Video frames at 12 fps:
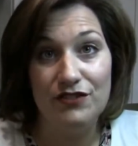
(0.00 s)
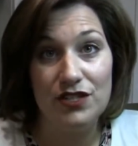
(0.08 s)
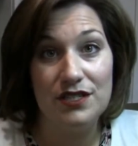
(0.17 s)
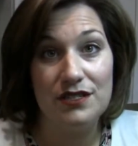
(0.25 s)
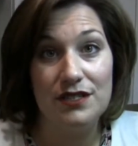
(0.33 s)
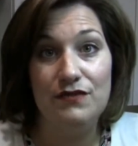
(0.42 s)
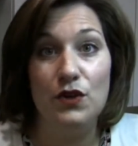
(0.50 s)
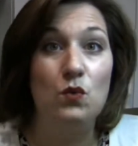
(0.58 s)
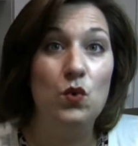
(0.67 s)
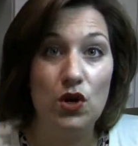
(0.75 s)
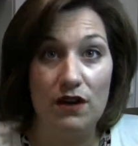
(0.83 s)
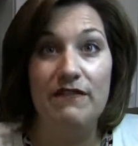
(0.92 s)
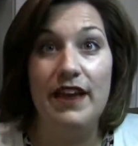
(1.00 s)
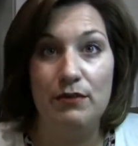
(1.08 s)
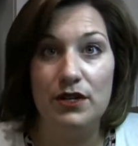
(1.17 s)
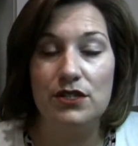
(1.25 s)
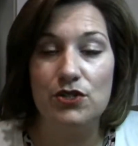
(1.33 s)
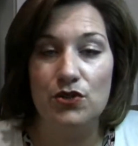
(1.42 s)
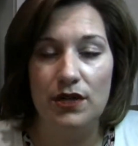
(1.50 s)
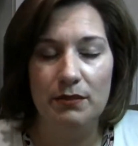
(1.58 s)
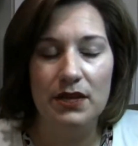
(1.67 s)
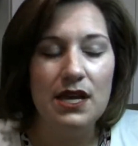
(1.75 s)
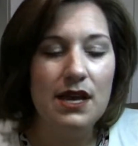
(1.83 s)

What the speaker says: just as if it were a fabric strip.